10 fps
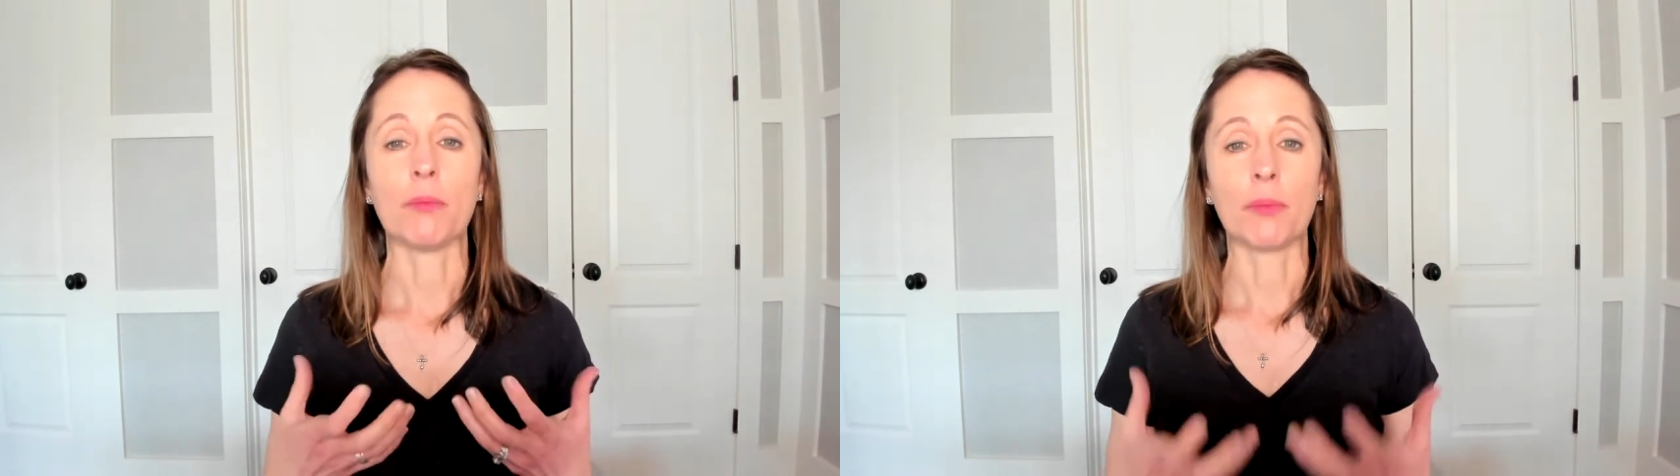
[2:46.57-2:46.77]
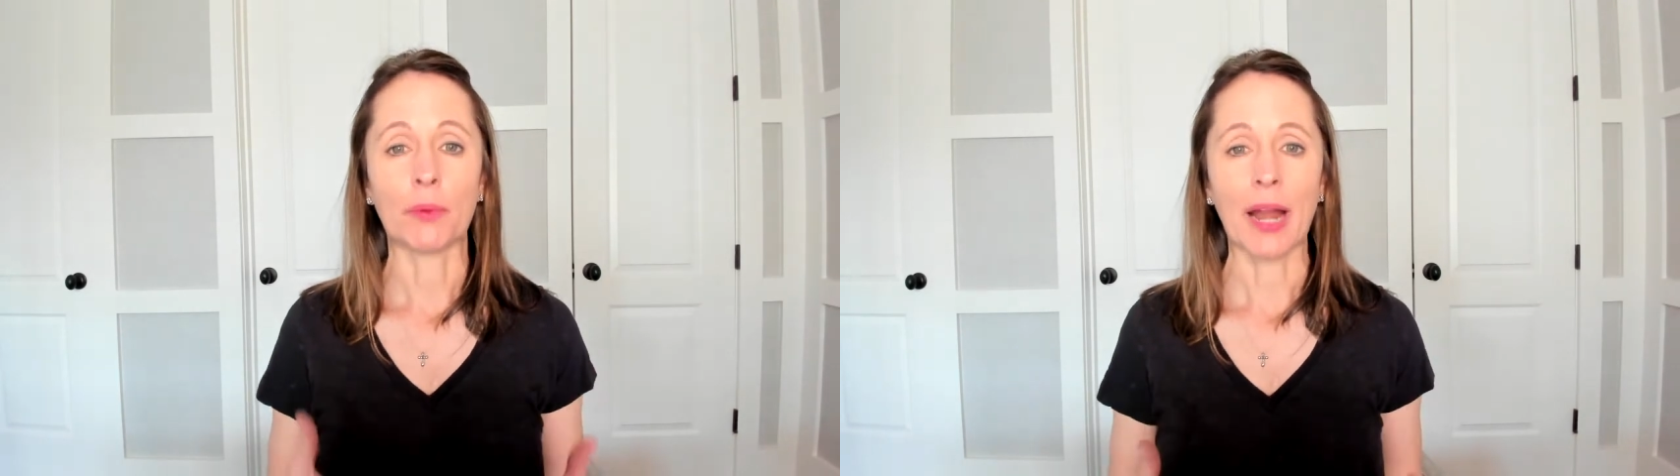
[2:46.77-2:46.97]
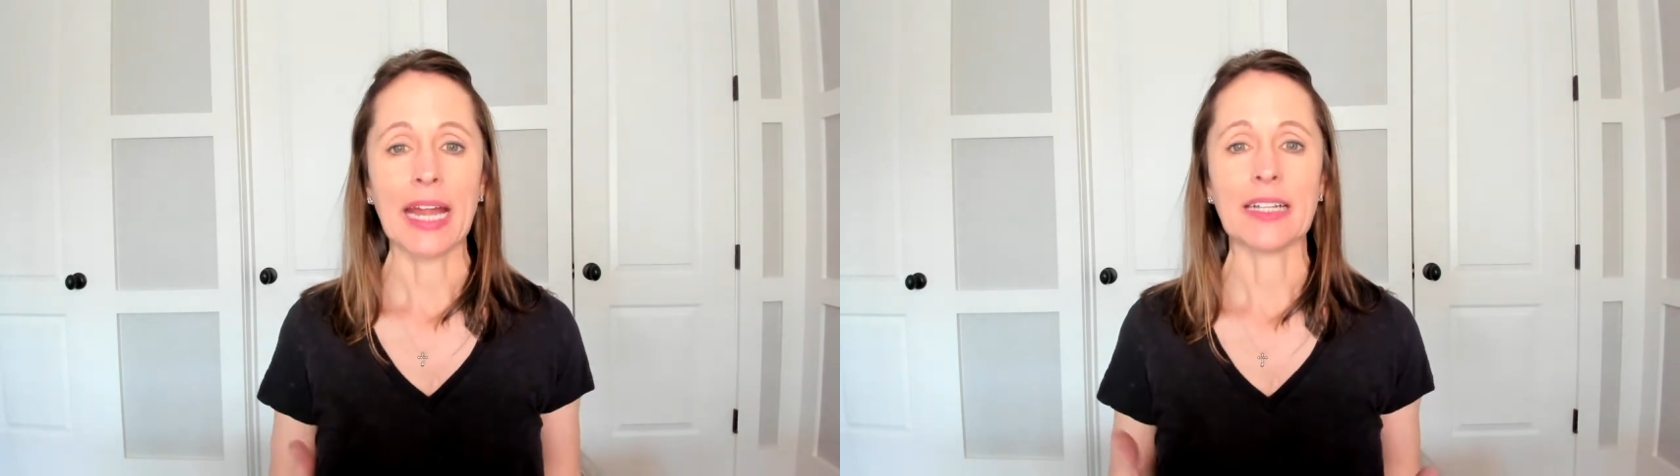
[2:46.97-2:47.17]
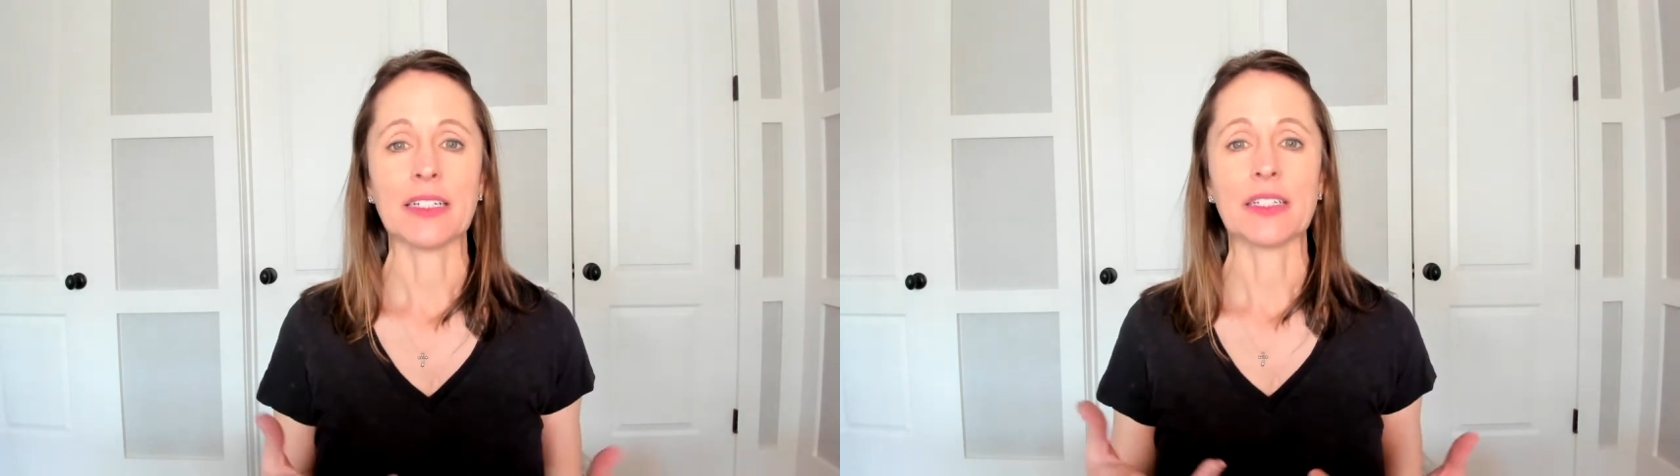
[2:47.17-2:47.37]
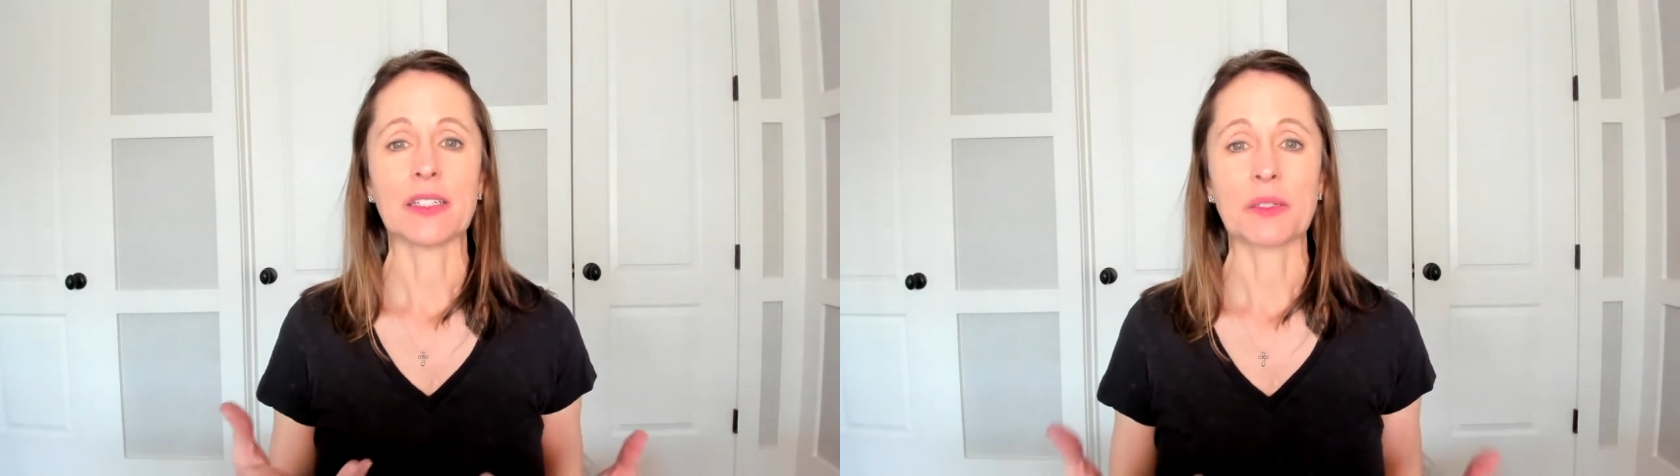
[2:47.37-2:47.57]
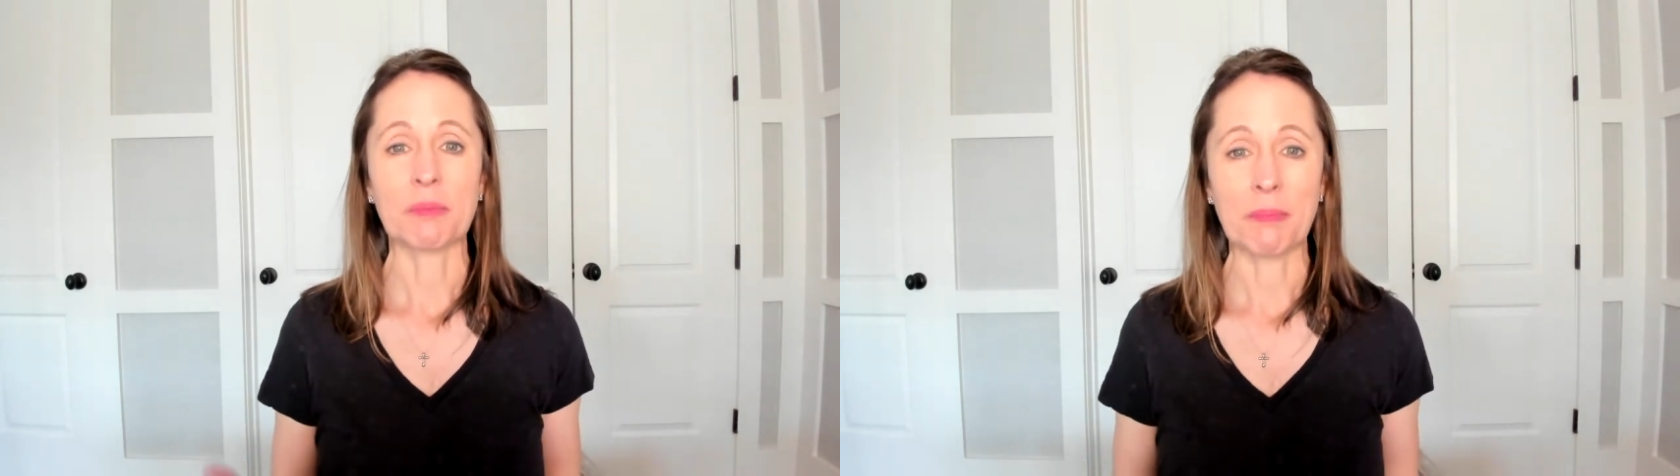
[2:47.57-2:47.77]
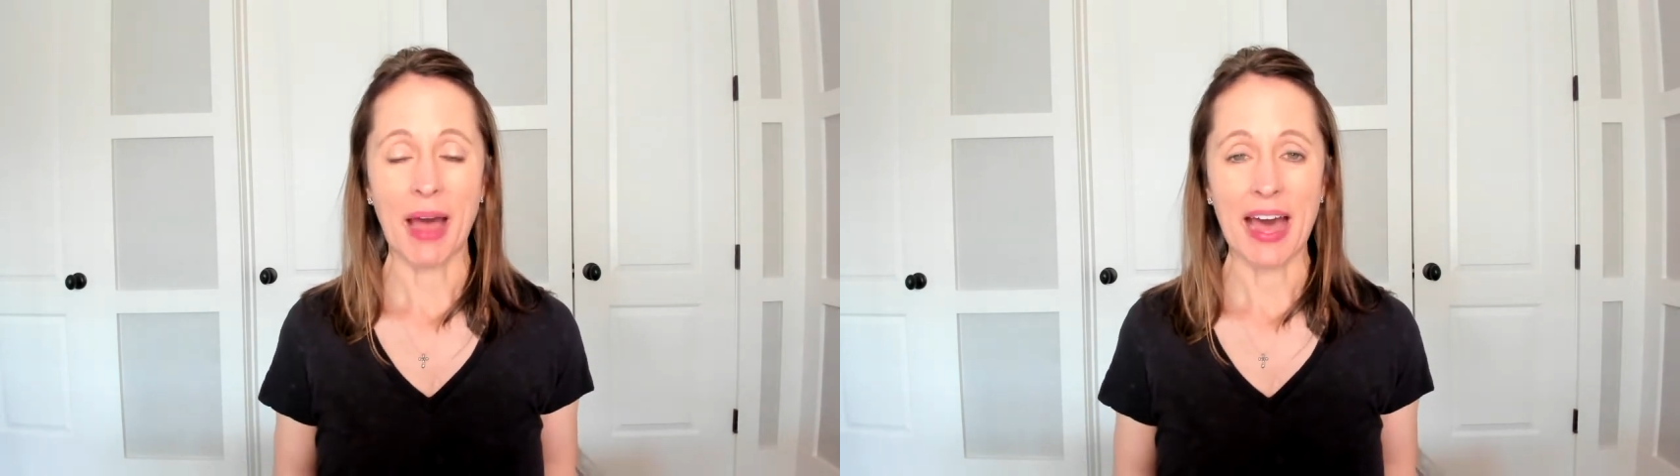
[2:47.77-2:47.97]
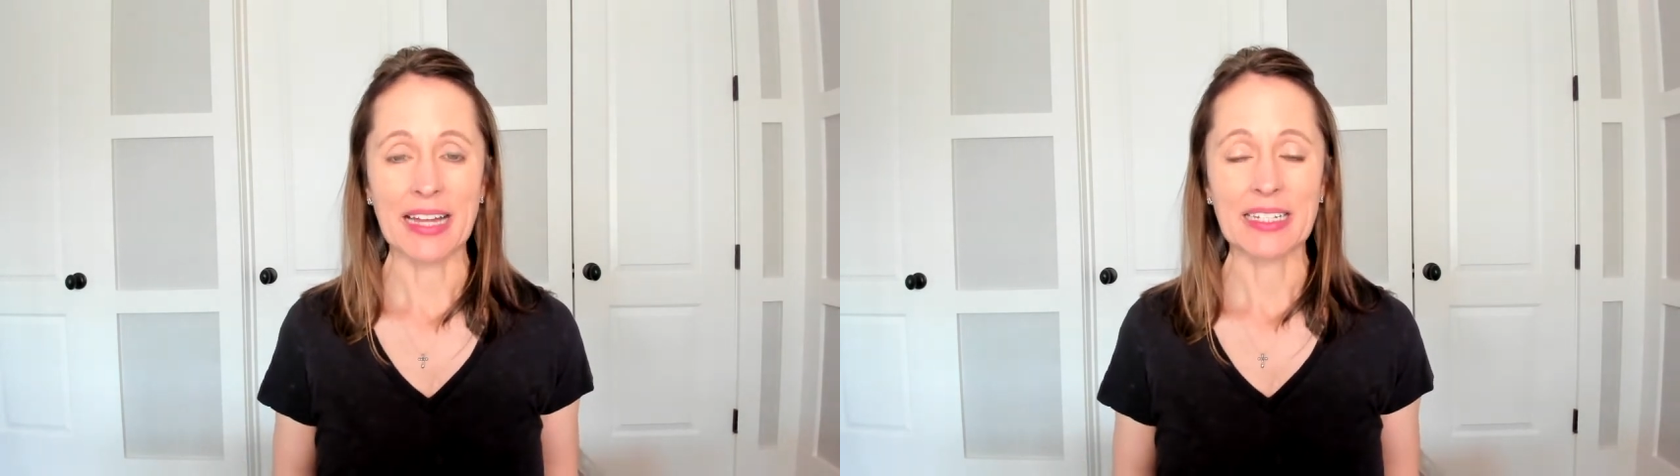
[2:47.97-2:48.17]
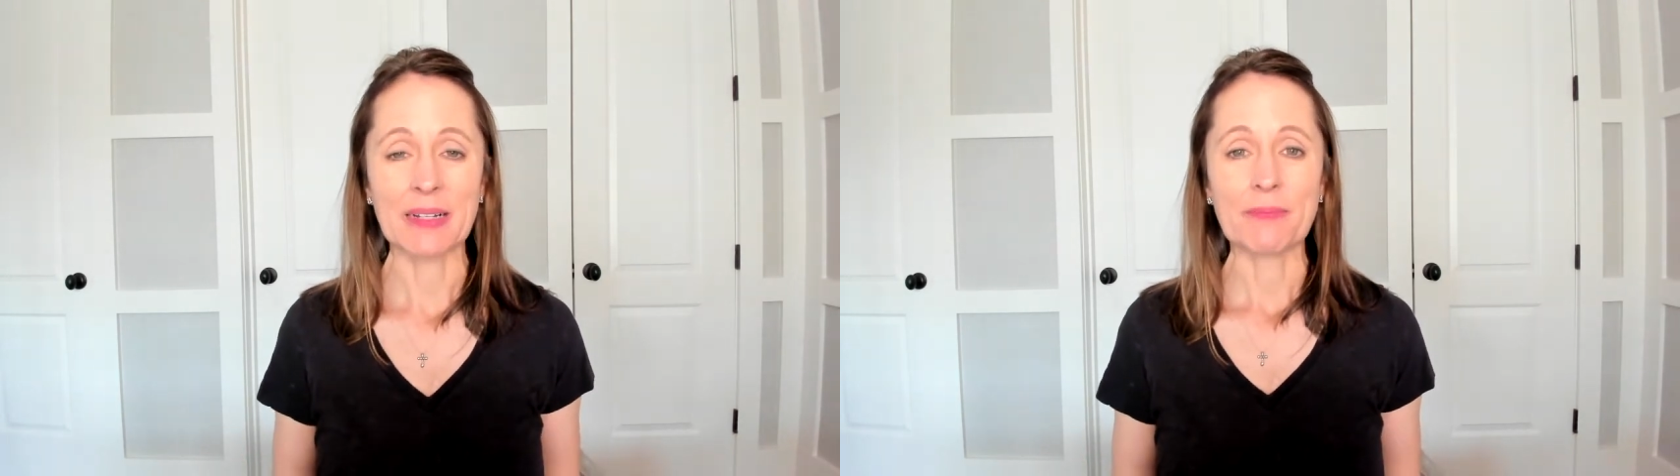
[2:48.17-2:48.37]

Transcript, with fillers: bright spot.